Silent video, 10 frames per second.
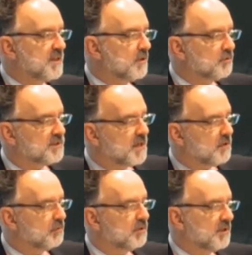
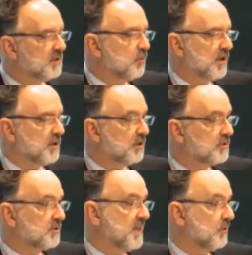south-south, and why
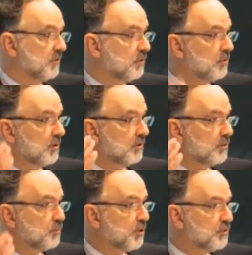not south-north
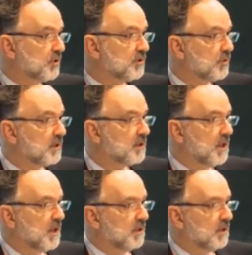approach as well.